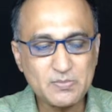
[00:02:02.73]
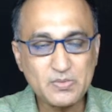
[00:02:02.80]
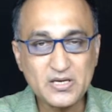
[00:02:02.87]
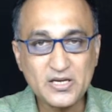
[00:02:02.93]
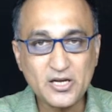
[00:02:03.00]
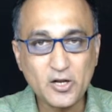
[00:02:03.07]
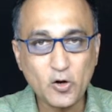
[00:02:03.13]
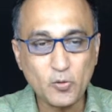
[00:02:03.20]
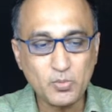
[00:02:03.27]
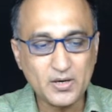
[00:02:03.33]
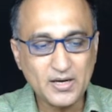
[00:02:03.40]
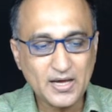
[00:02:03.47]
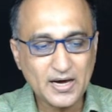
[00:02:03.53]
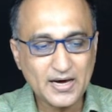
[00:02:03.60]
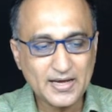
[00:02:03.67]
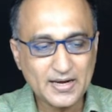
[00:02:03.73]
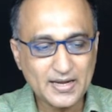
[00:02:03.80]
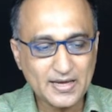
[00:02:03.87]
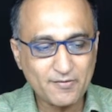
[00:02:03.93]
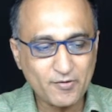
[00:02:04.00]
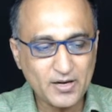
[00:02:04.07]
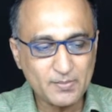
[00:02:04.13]
being global are
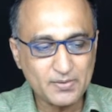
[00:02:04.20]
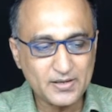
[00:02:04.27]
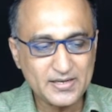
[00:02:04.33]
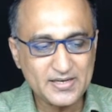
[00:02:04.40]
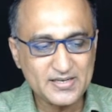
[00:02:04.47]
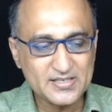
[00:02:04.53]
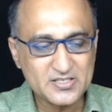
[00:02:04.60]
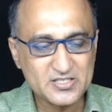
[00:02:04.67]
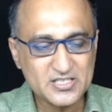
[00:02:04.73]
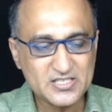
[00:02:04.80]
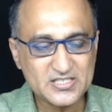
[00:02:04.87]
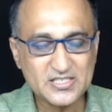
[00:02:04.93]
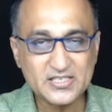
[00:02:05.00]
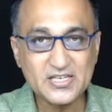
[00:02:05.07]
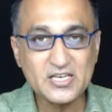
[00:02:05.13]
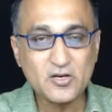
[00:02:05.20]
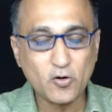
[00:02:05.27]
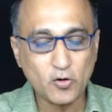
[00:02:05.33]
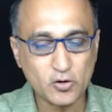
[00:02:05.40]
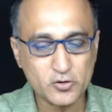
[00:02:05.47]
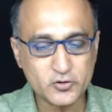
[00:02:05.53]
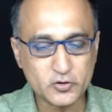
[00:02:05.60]
available in GCD
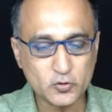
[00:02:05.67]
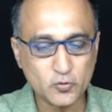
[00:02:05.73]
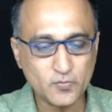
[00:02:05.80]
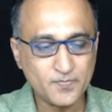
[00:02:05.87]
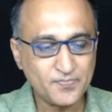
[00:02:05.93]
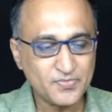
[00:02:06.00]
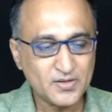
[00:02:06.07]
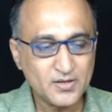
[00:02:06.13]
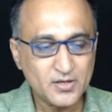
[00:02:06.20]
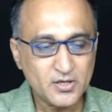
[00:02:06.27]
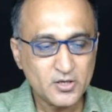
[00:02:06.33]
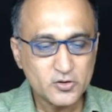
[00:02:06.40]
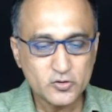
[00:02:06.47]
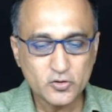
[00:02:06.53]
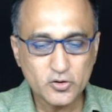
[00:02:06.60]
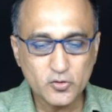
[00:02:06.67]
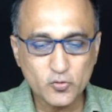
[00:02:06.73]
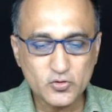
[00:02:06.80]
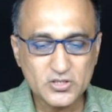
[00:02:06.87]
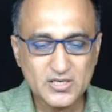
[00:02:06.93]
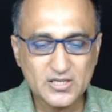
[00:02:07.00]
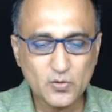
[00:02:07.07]
also. So
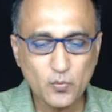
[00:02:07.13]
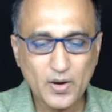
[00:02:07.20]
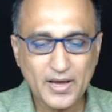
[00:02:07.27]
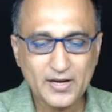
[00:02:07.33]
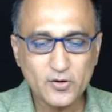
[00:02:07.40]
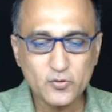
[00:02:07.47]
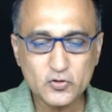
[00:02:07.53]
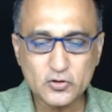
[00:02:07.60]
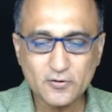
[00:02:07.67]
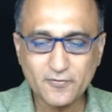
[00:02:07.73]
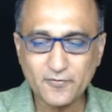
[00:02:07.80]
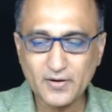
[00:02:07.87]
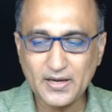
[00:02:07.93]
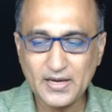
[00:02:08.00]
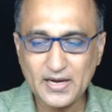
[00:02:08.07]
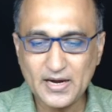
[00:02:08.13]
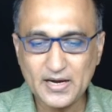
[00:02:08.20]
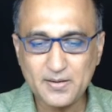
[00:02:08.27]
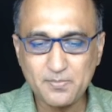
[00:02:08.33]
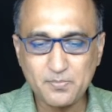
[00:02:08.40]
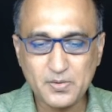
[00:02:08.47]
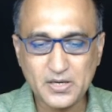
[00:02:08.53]
using the values of A
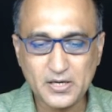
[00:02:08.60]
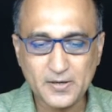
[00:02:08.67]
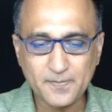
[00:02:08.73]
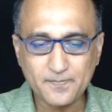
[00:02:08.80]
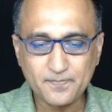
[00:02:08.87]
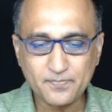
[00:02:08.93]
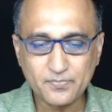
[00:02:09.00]
and B,